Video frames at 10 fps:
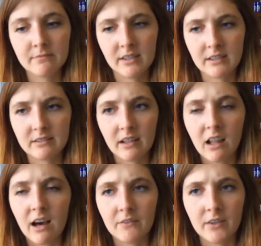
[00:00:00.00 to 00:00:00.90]
like the
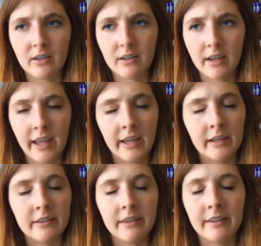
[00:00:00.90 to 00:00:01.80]
lava
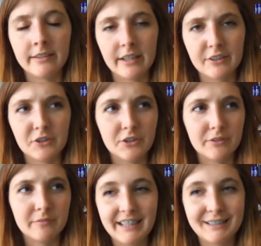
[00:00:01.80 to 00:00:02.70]
and the
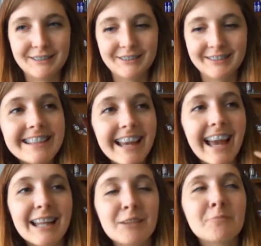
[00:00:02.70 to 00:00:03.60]
desert, it
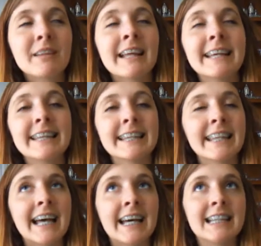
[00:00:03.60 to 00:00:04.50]
had it playing
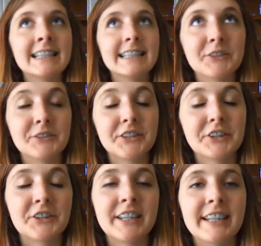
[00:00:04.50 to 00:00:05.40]
that she was
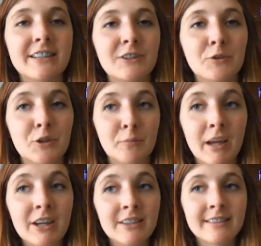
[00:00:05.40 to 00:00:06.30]
like writing to her
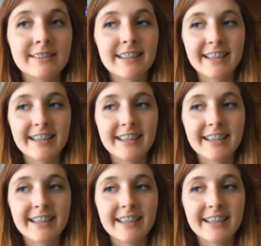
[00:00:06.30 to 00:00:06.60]
parents,